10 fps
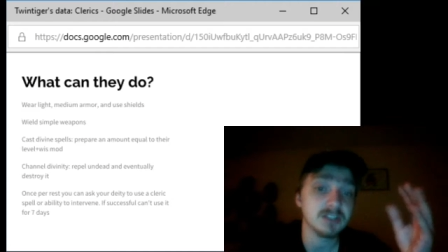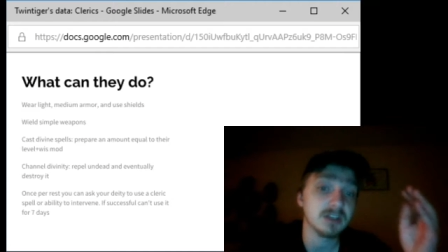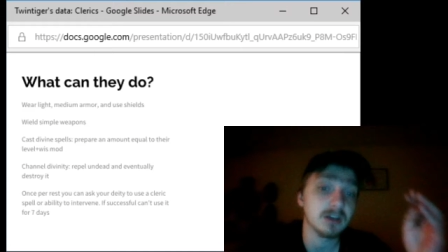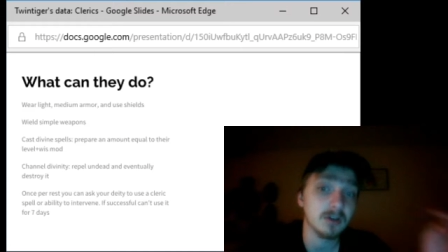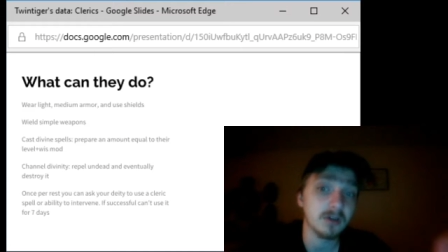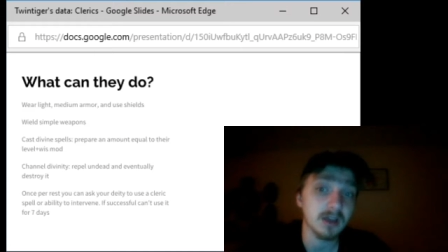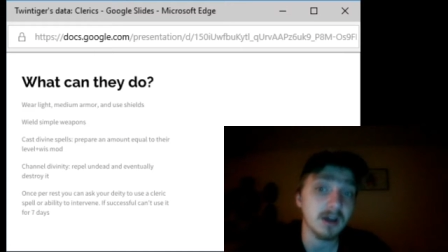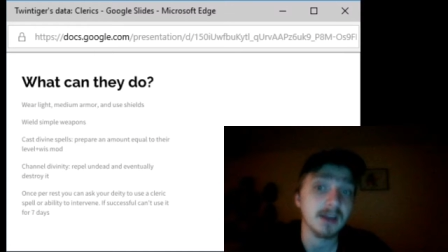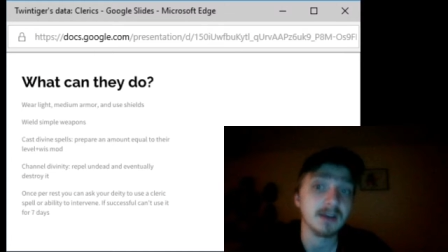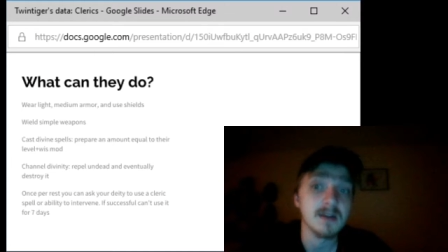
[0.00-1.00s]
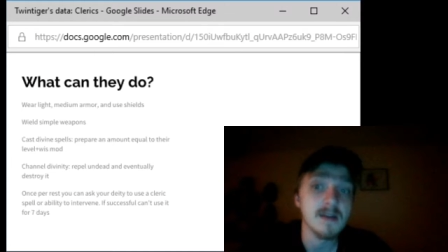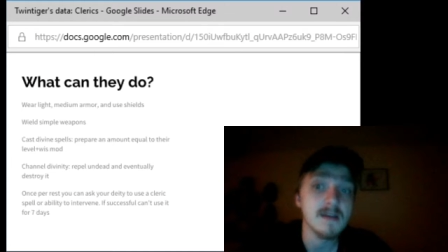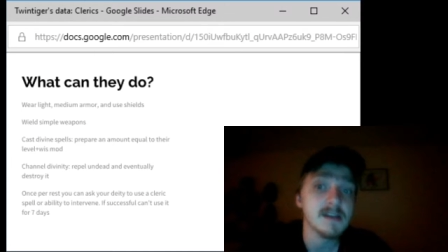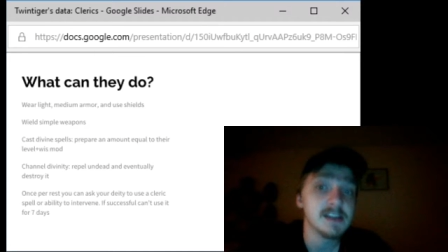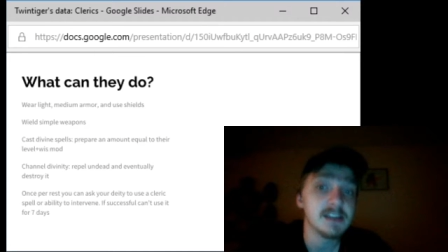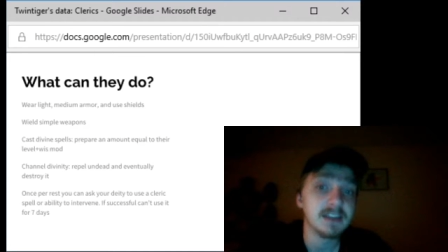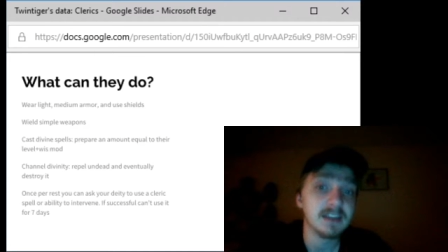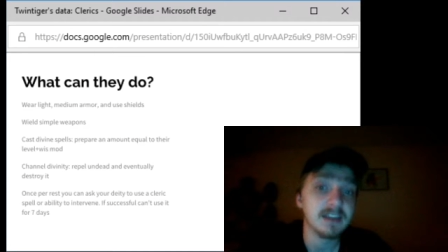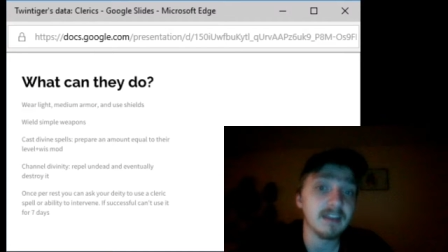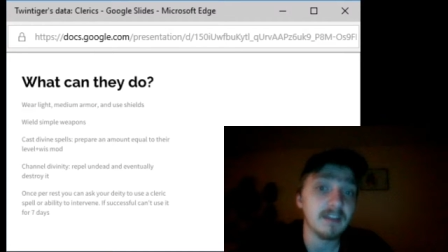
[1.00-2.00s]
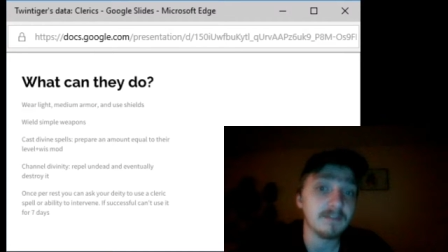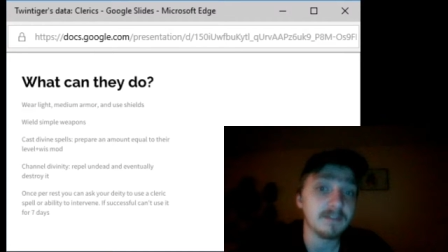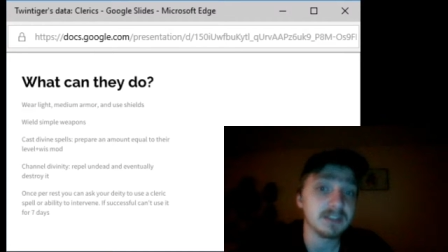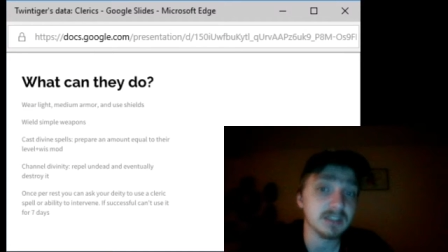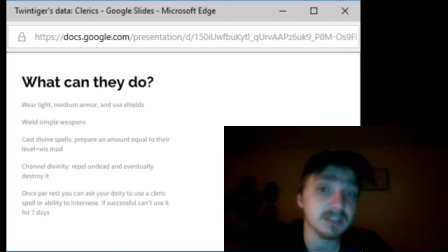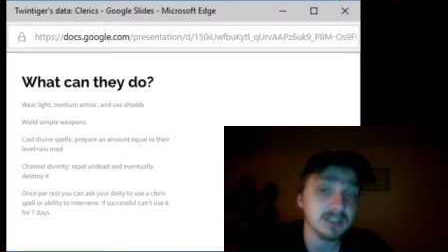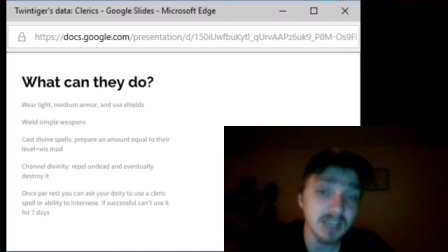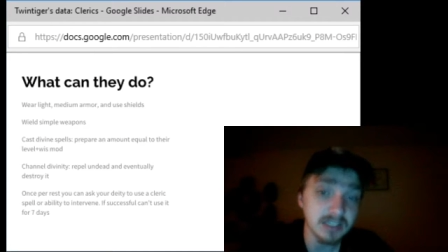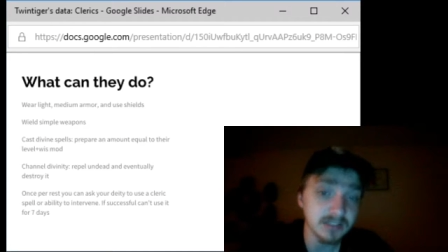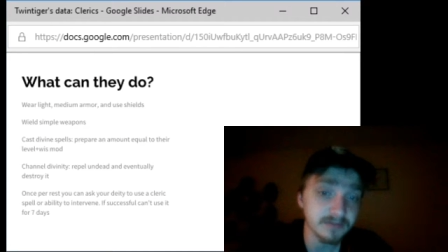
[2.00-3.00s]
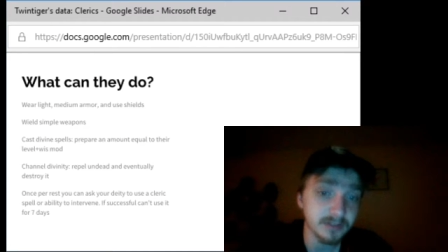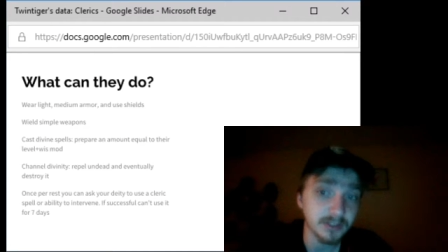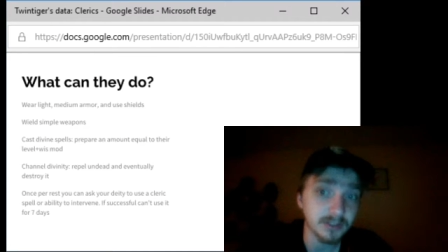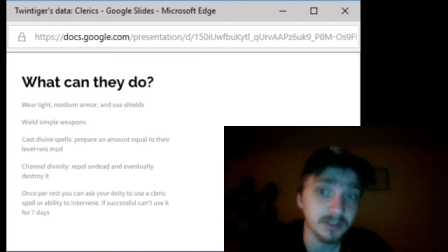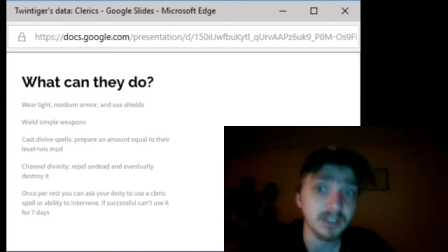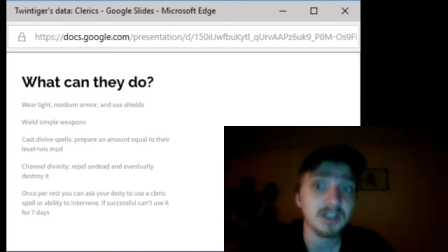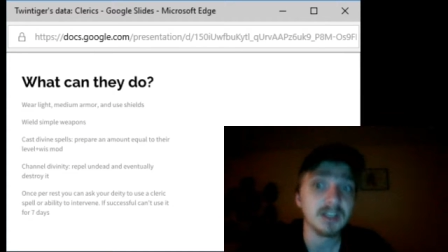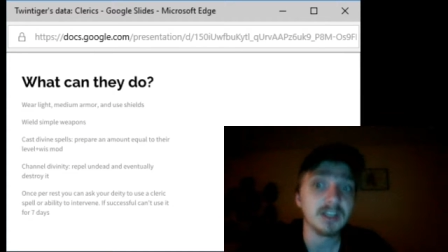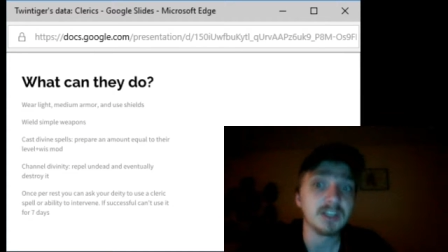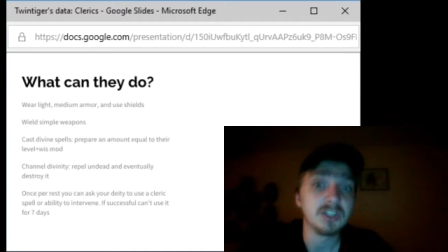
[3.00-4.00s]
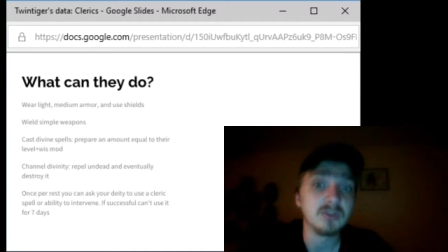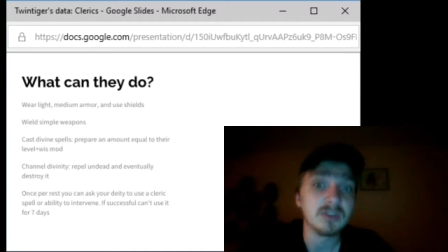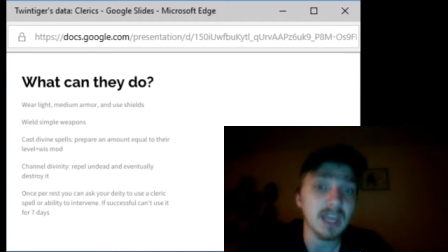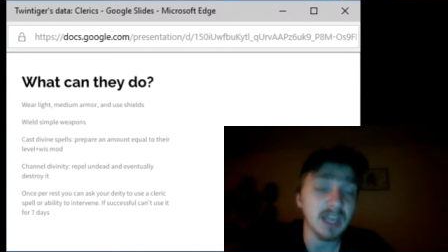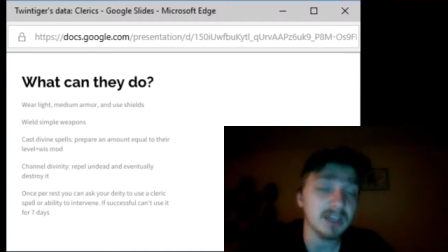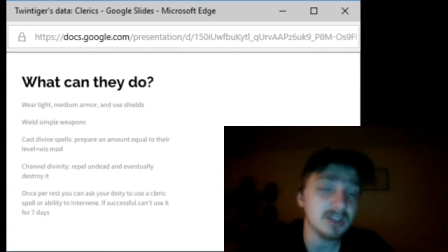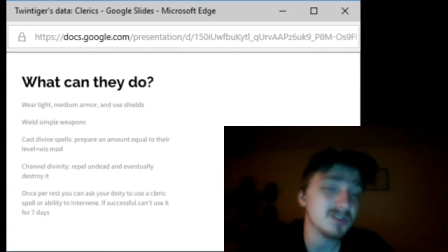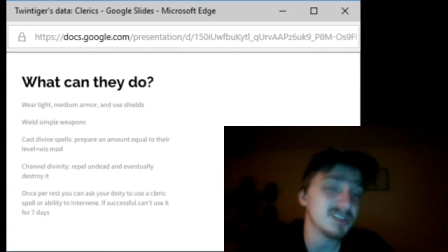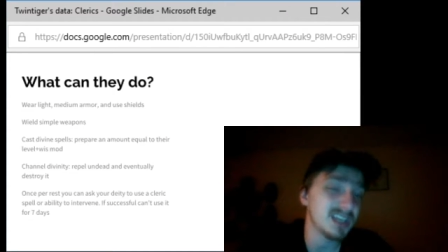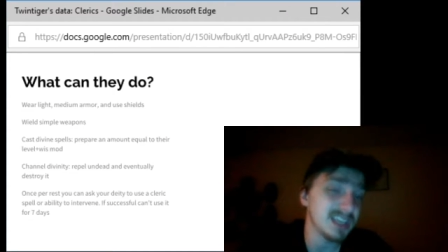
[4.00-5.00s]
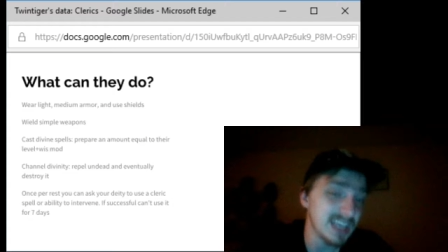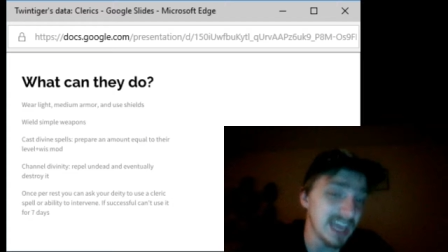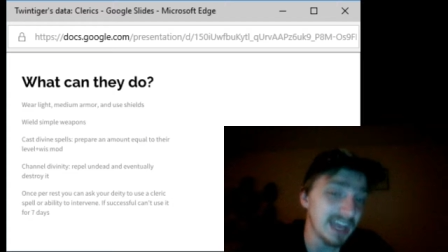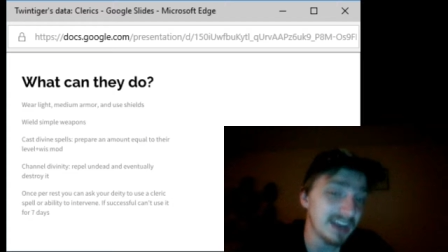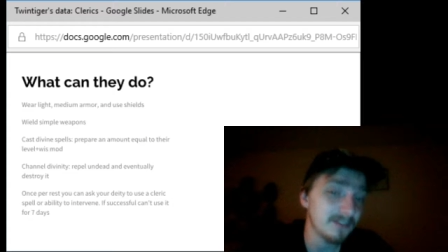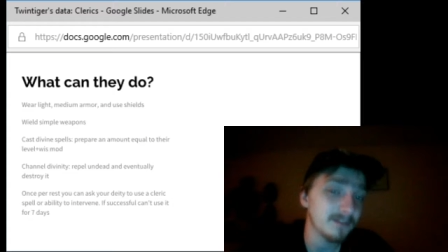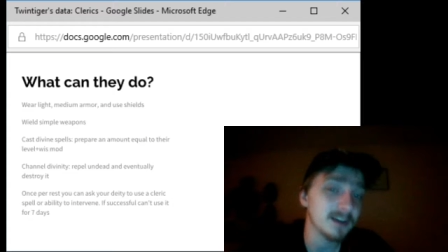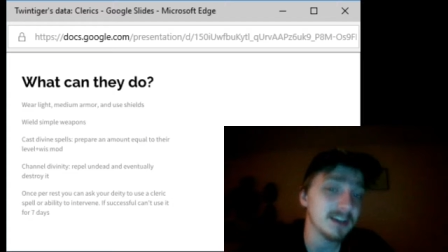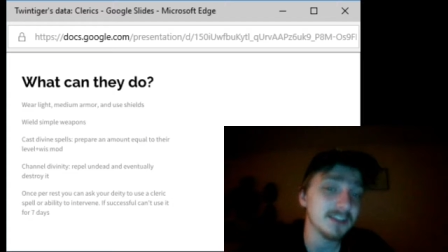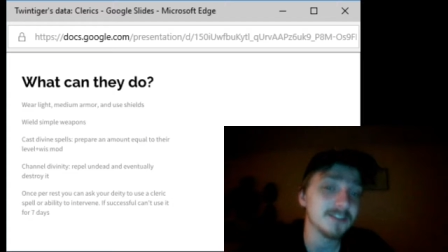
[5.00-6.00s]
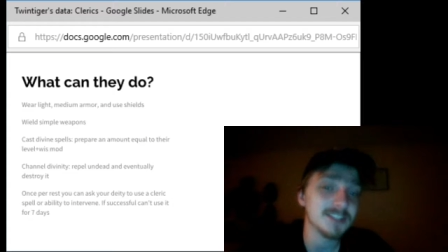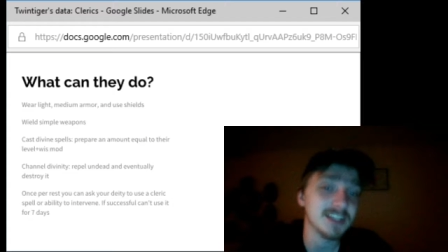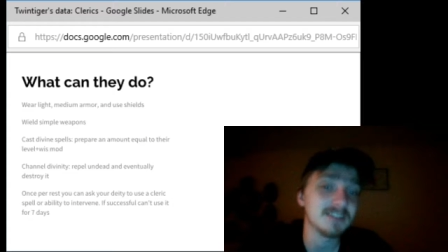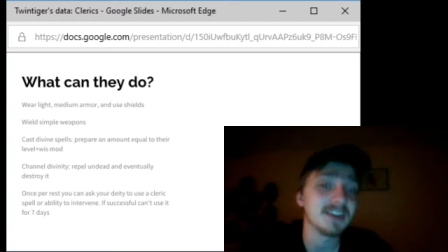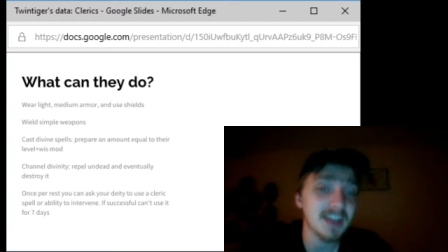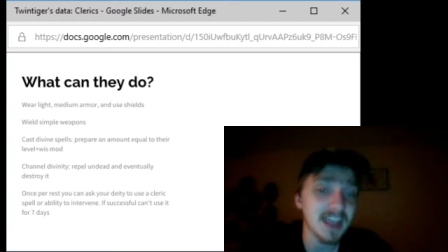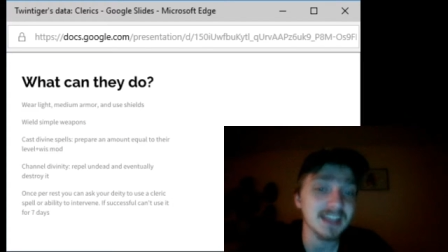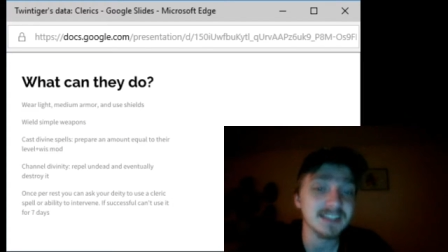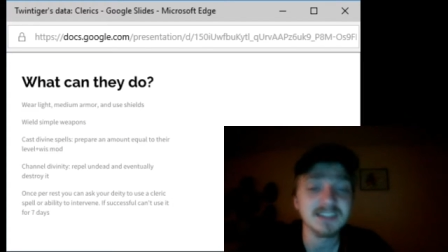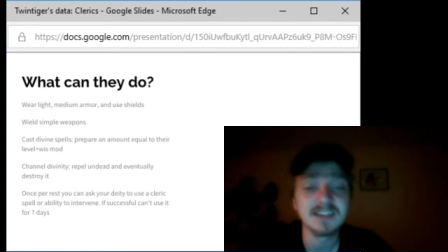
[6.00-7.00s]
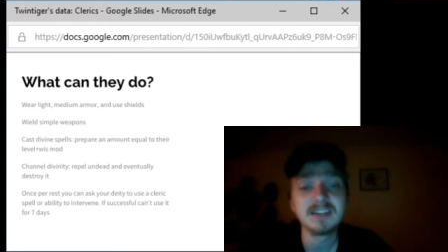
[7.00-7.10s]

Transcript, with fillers: that are going on. If it's successful, you can't use it again for another seven days.